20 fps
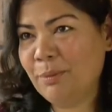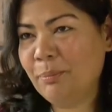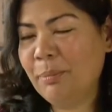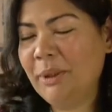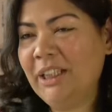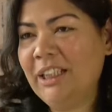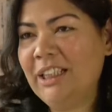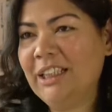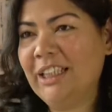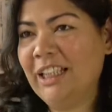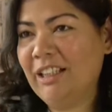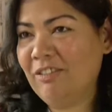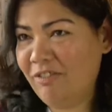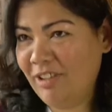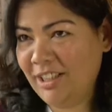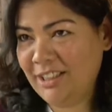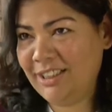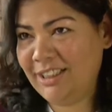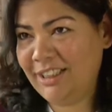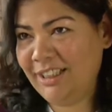be it
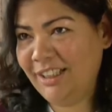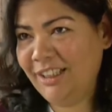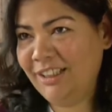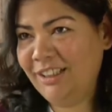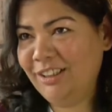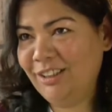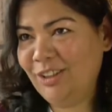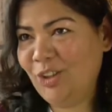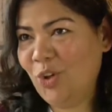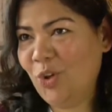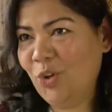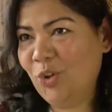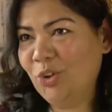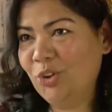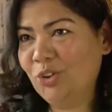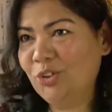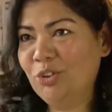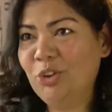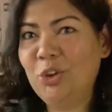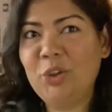investing
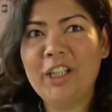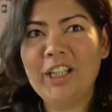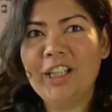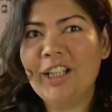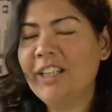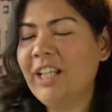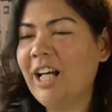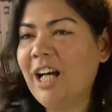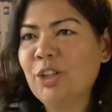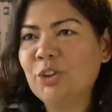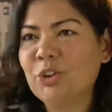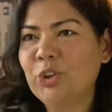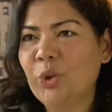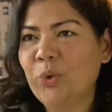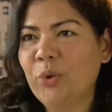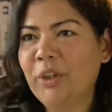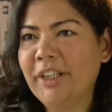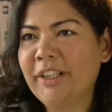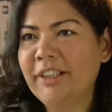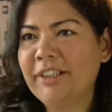or looking at their
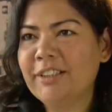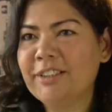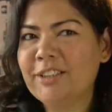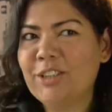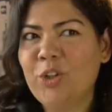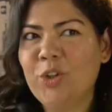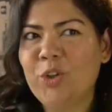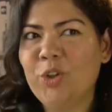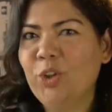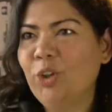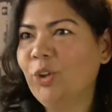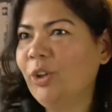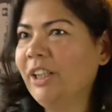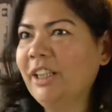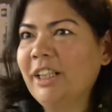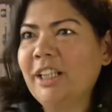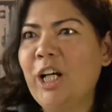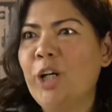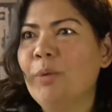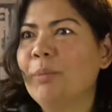outgoings or looking
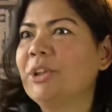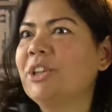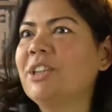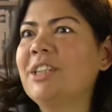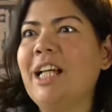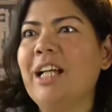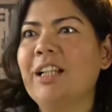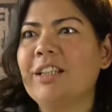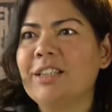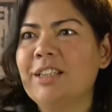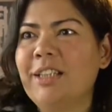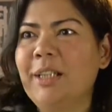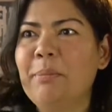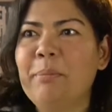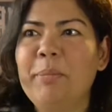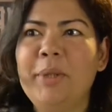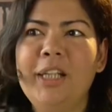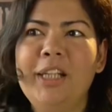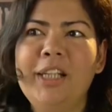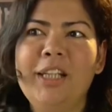at how much tax they
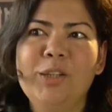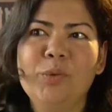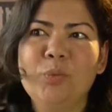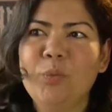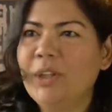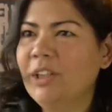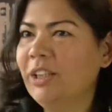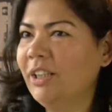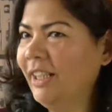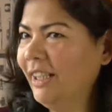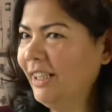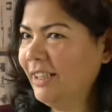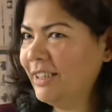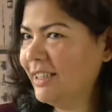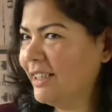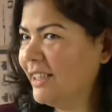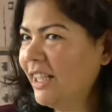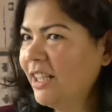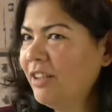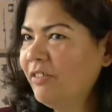pay and whether they can
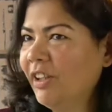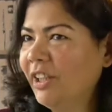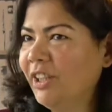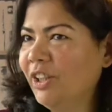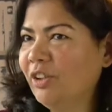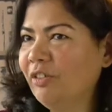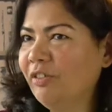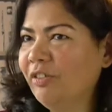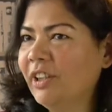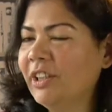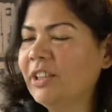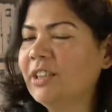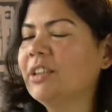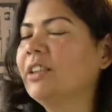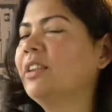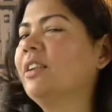save any of it,